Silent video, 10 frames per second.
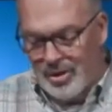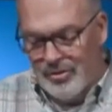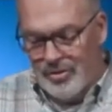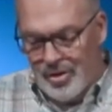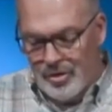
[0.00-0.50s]

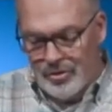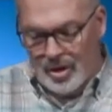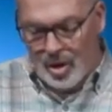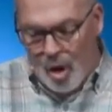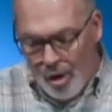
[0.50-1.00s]
considers the
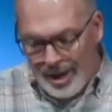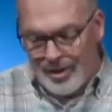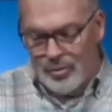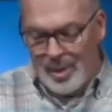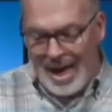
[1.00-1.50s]

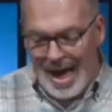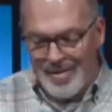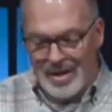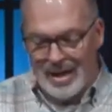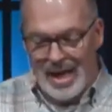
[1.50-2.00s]
longings we
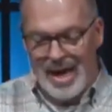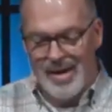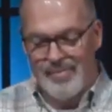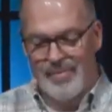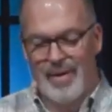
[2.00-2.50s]
have in life